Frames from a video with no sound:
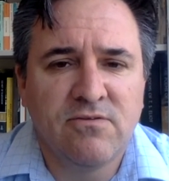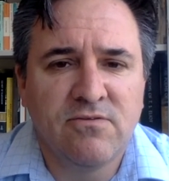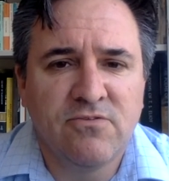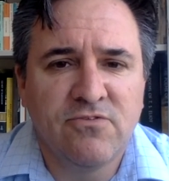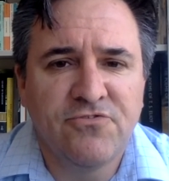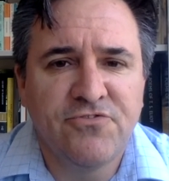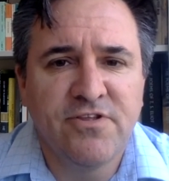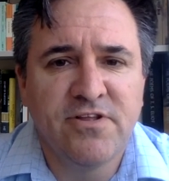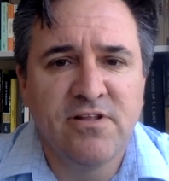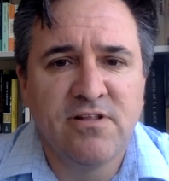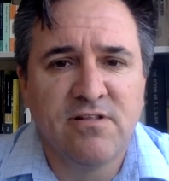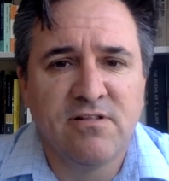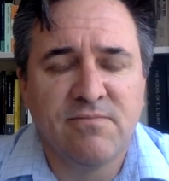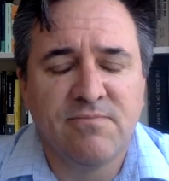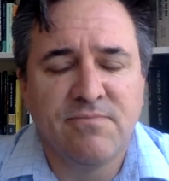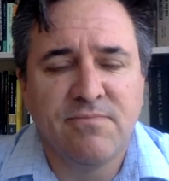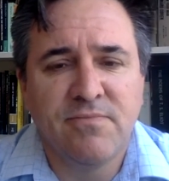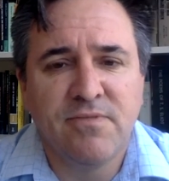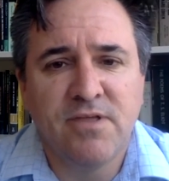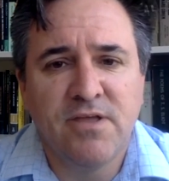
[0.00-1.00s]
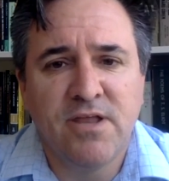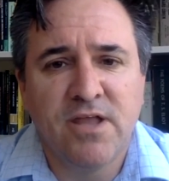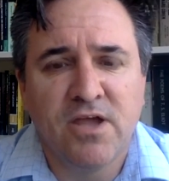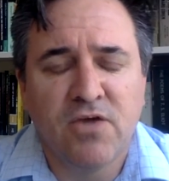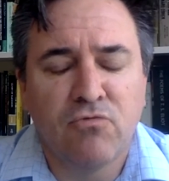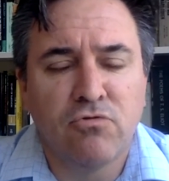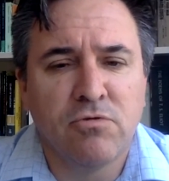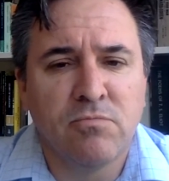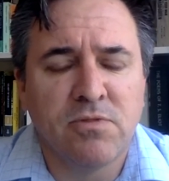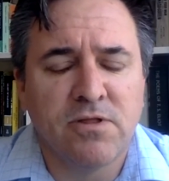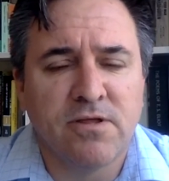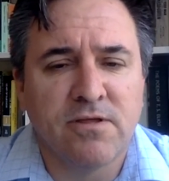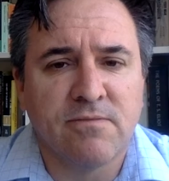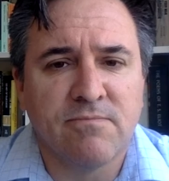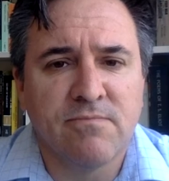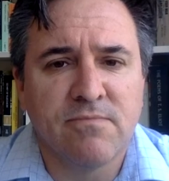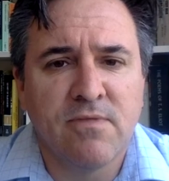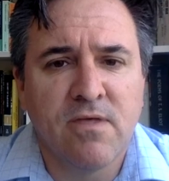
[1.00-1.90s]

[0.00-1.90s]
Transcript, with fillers: still inequitably